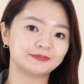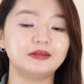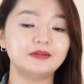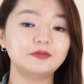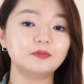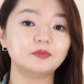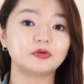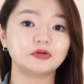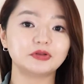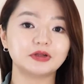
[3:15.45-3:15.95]

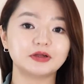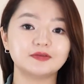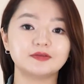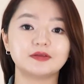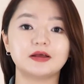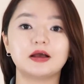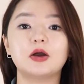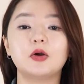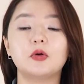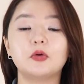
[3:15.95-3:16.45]
These
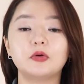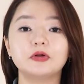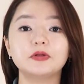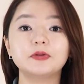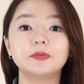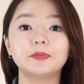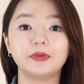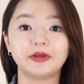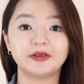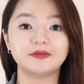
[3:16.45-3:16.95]
products are
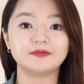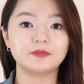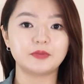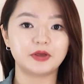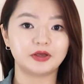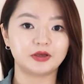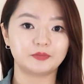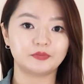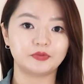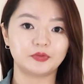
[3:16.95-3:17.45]
oil-based
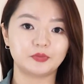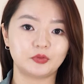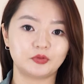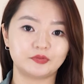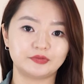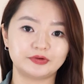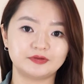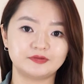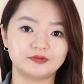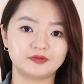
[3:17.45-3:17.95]
makeup
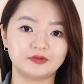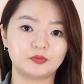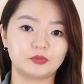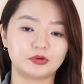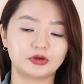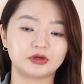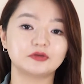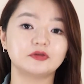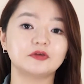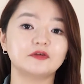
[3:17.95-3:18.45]
removers that
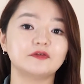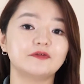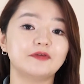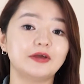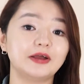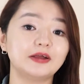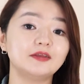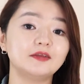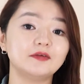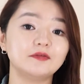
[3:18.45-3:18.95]
work to
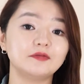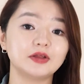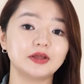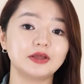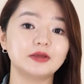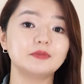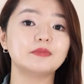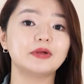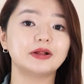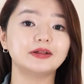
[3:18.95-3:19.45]

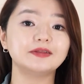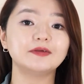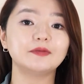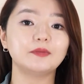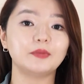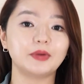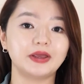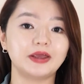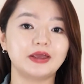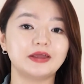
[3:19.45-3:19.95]
effectively melt
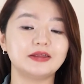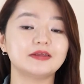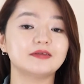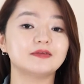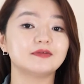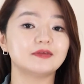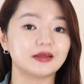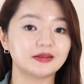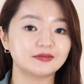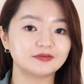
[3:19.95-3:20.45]
away any
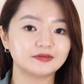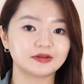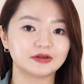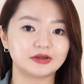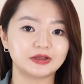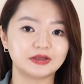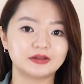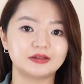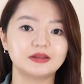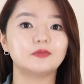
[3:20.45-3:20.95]

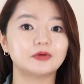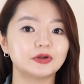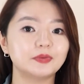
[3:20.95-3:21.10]
sunscreen,